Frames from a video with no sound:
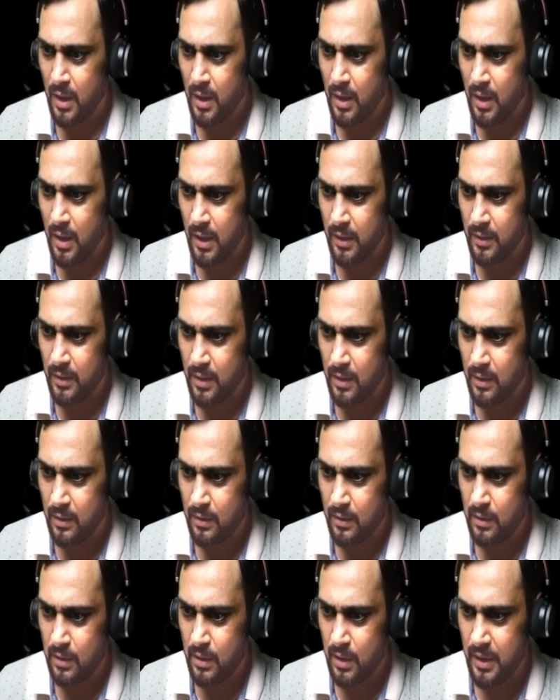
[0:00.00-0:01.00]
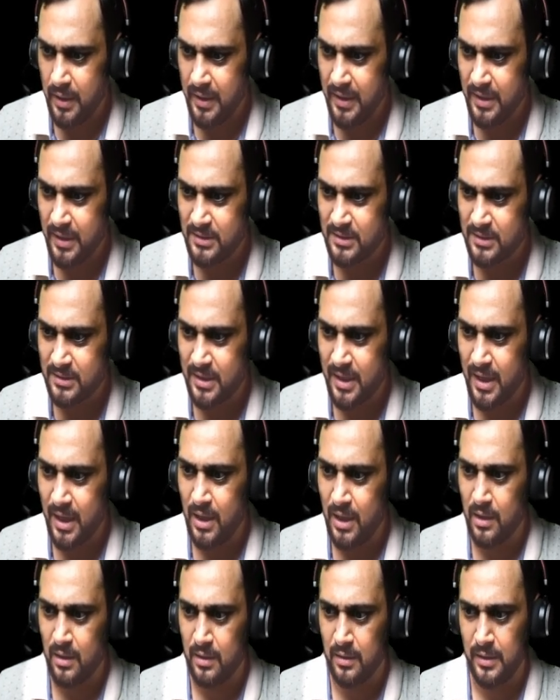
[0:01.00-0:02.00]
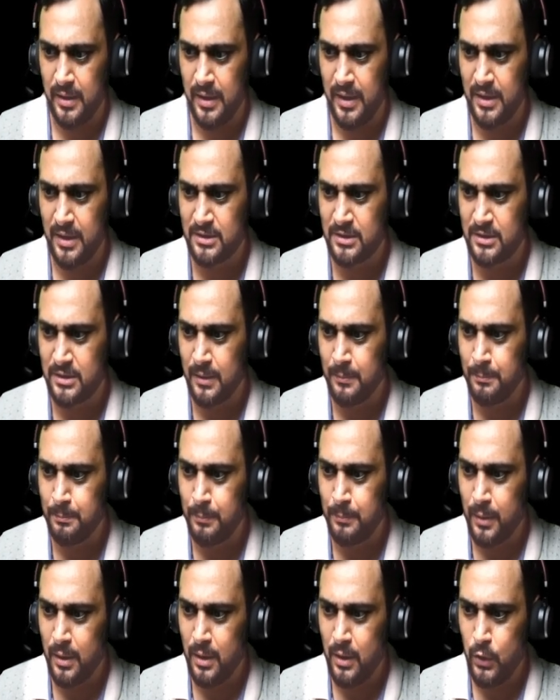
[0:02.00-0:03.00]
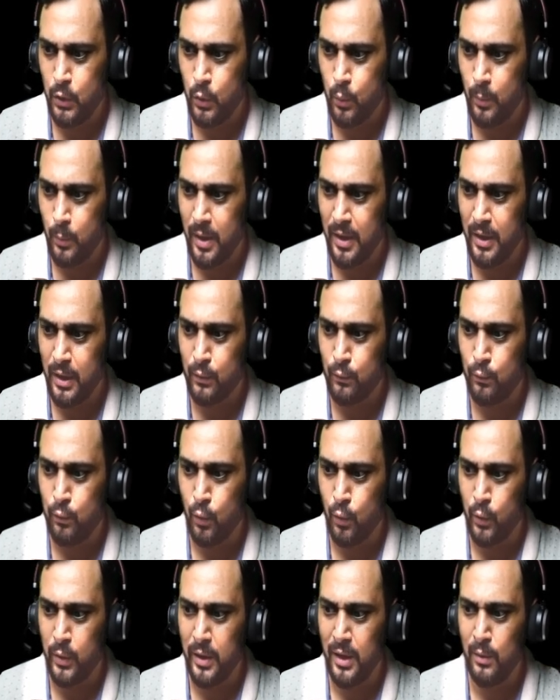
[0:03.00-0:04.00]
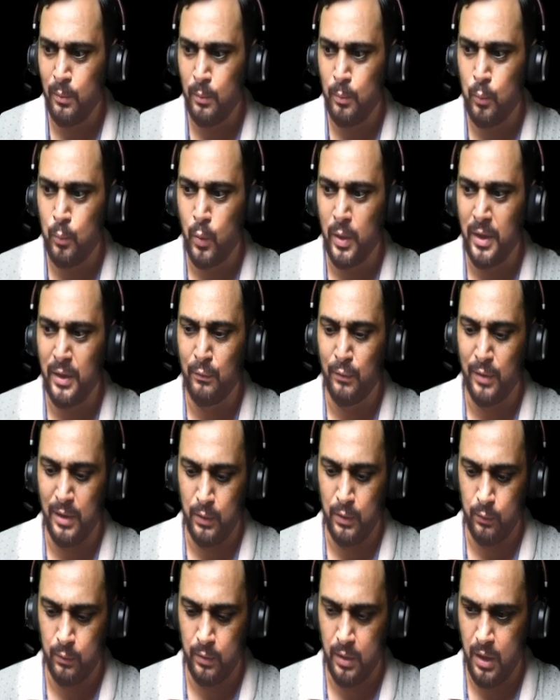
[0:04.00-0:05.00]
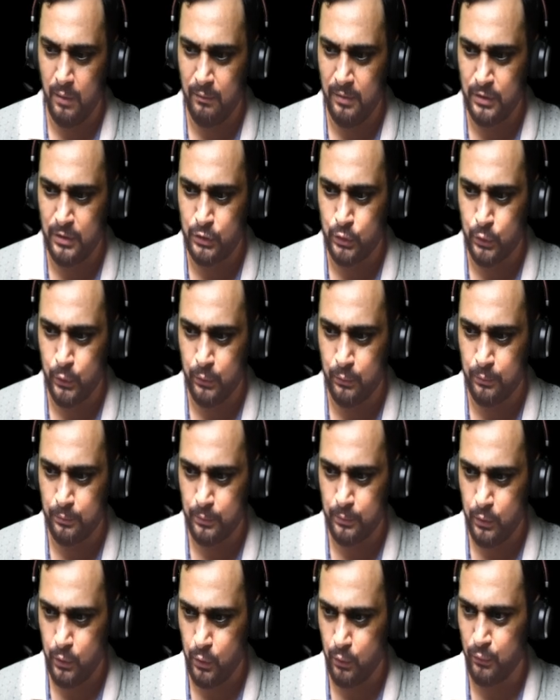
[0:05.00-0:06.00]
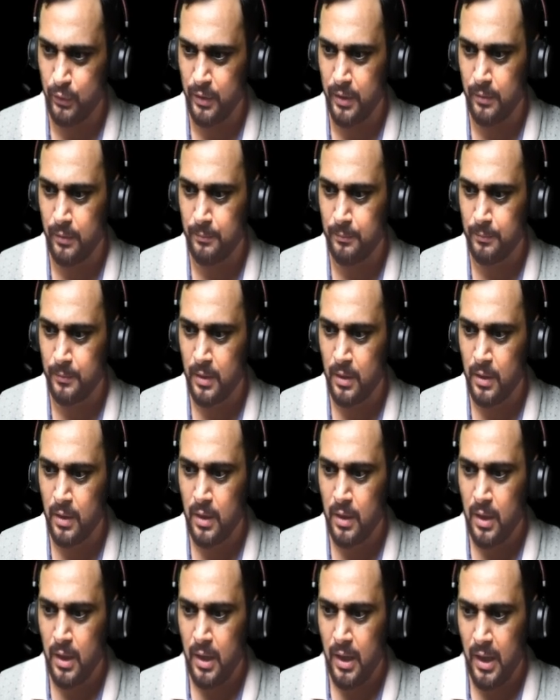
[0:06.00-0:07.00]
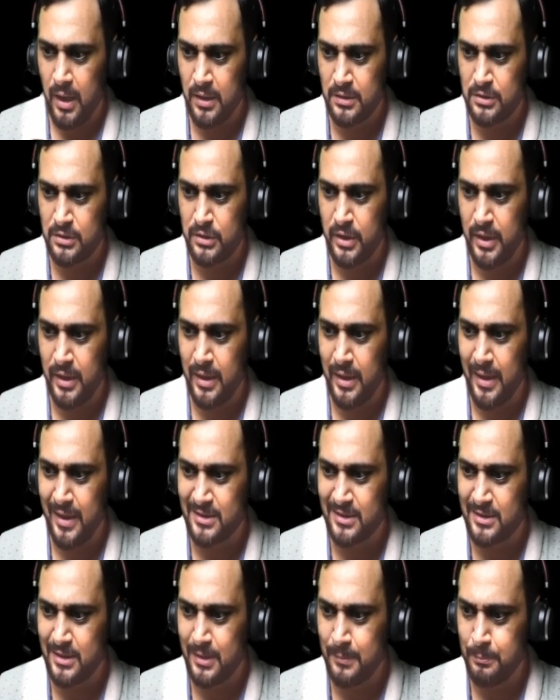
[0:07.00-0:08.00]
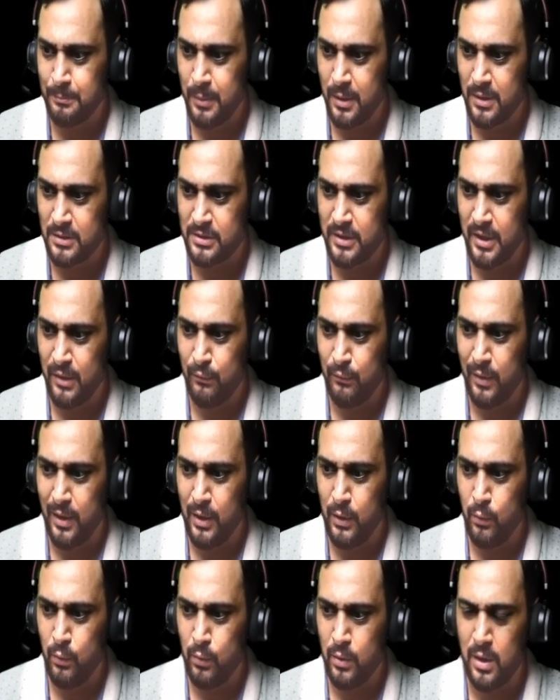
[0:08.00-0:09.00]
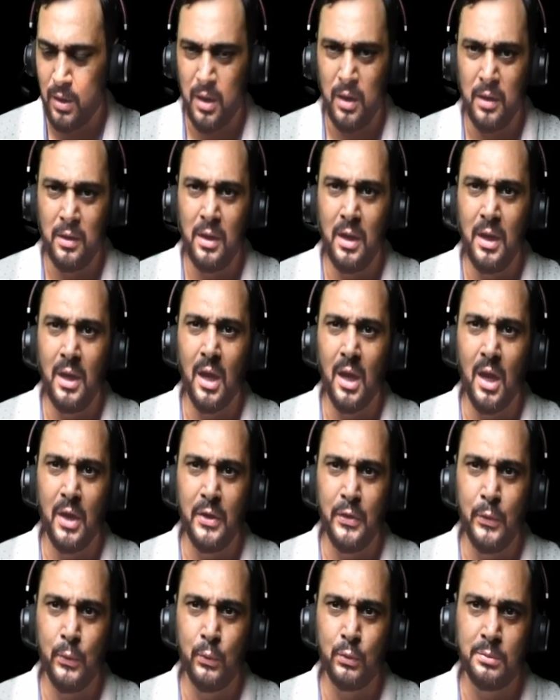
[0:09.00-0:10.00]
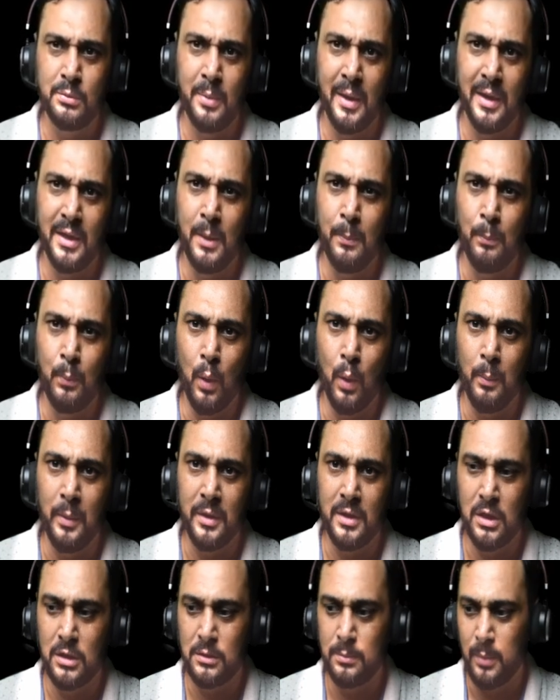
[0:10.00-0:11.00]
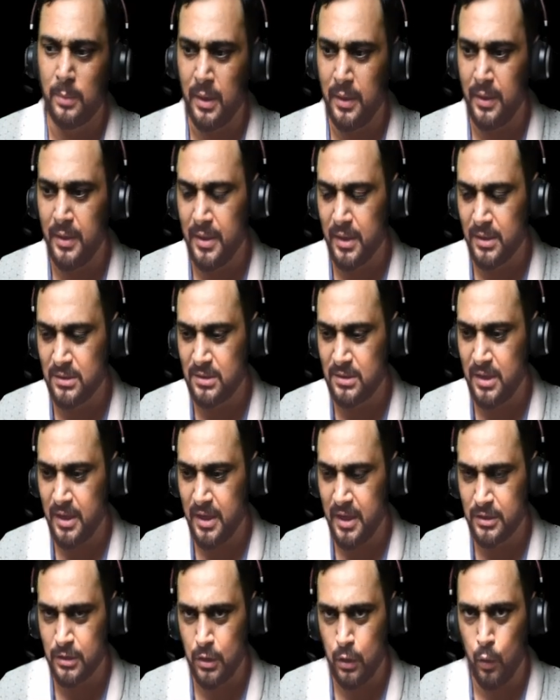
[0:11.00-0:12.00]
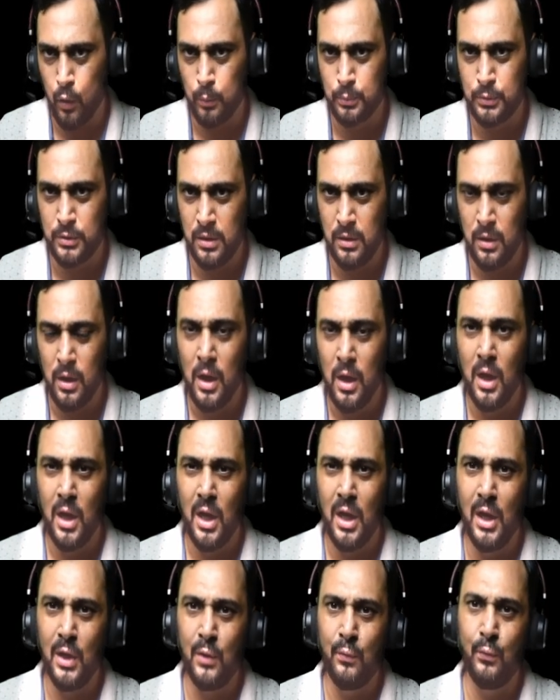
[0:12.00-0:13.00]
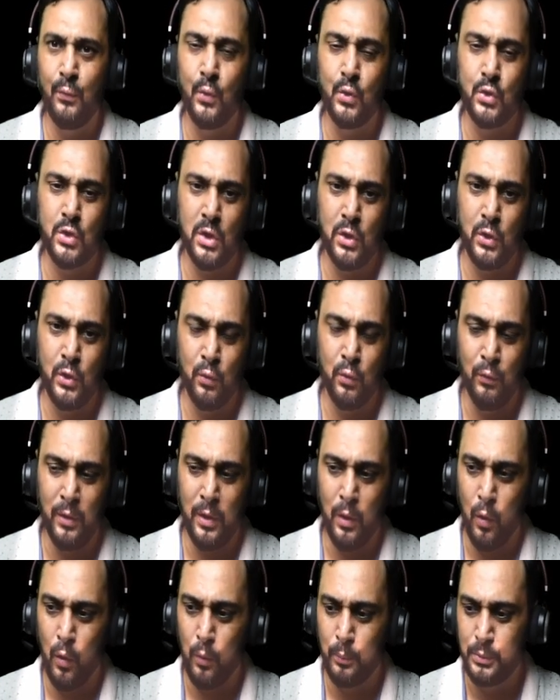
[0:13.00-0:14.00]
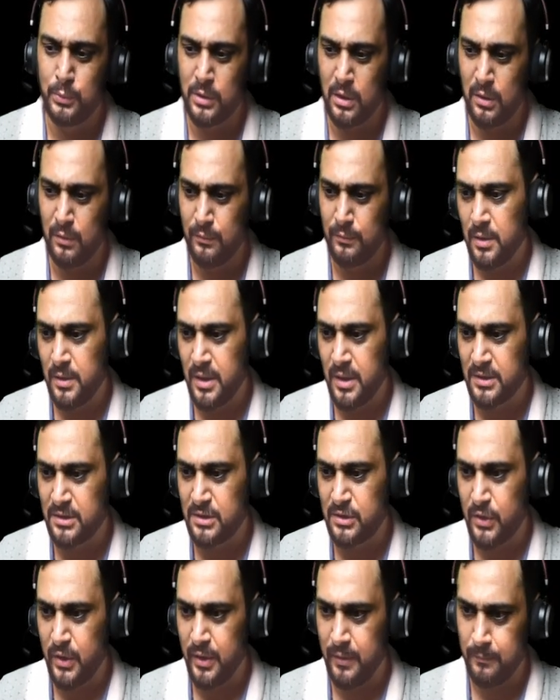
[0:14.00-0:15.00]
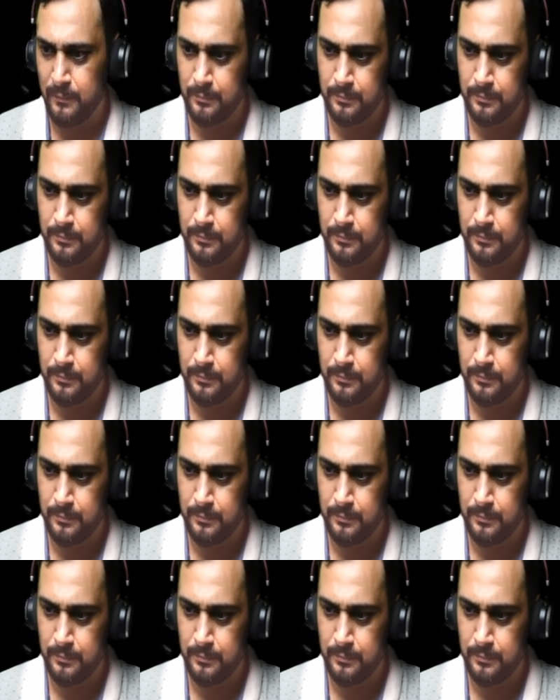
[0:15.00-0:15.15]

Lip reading: And the third is scalar, a simple numeric floating point value. I will show you, don't worry. And string, a simple string value currently unused by the Prometheus. But yes, there is an option. In future, you will observe this string.